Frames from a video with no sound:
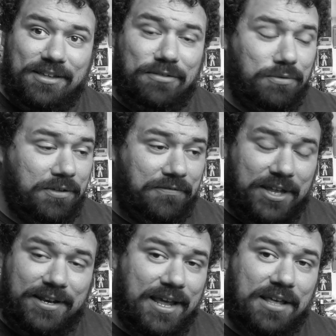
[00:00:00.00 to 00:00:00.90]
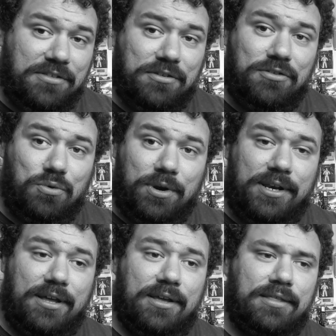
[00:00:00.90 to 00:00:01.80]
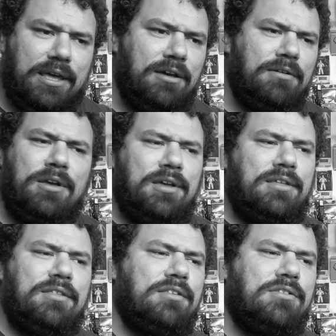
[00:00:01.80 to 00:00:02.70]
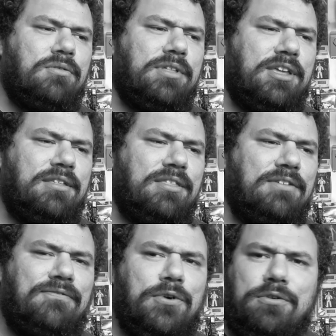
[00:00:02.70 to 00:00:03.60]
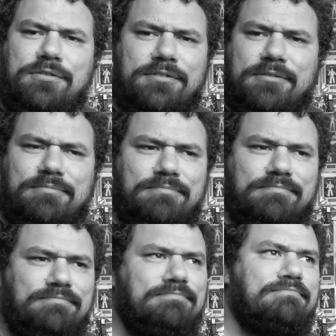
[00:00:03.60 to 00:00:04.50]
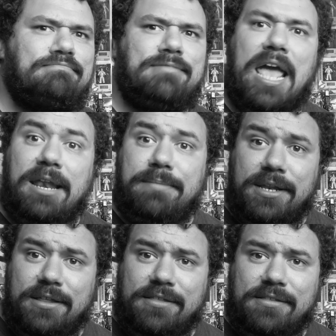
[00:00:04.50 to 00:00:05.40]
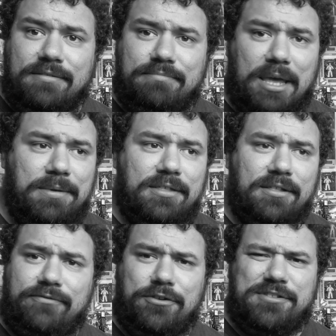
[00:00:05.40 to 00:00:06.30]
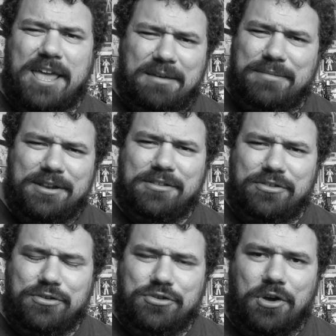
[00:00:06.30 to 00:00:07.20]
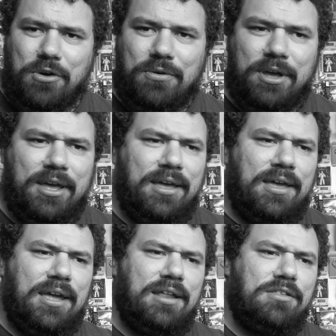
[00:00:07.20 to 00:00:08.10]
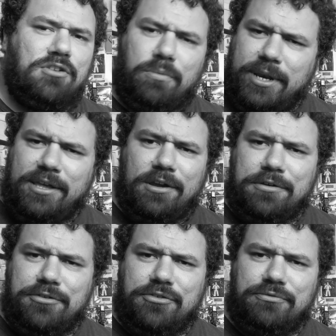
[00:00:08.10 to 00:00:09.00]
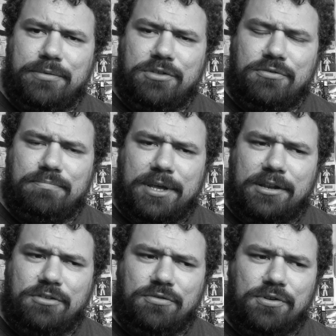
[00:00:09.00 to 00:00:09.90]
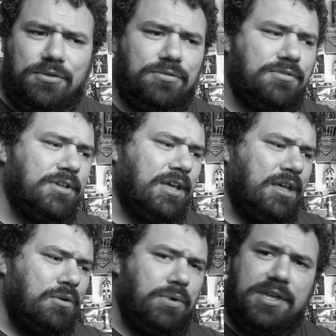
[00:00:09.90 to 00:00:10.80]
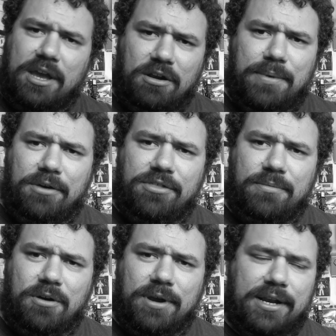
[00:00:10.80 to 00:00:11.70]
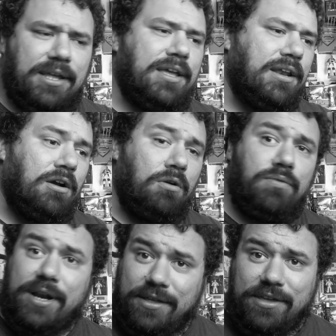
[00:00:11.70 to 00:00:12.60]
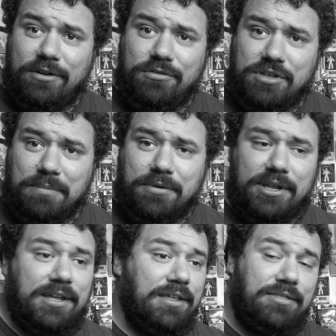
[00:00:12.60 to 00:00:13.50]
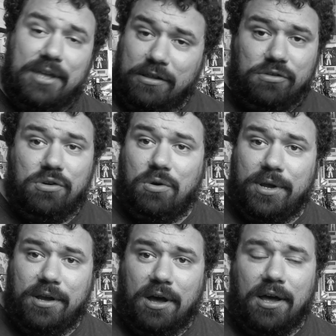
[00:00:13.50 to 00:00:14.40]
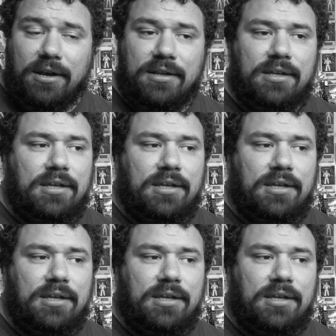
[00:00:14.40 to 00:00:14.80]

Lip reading: It's really fantastic storytelling. This is only the first 10 minutes, maybe, the first 8 minutes of the show. And so many characters have been introduced. We care about them already, and already they're in jeopardy, and things are going on.